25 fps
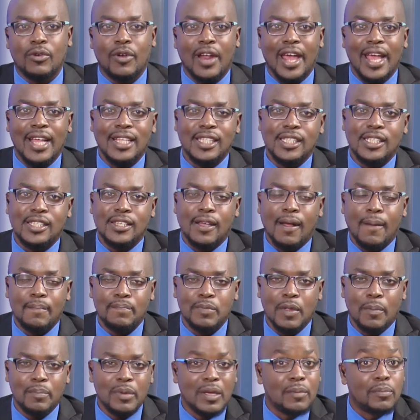rands,
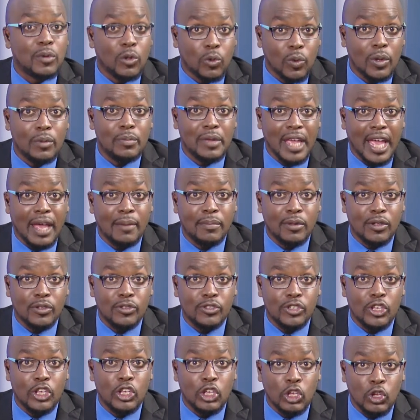people will be able
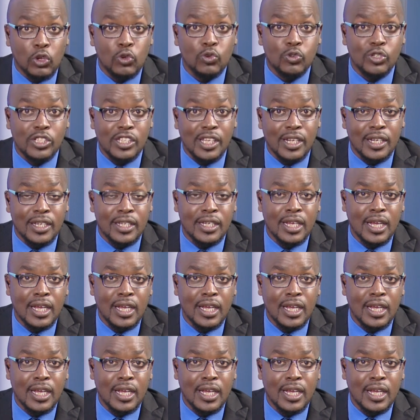to use it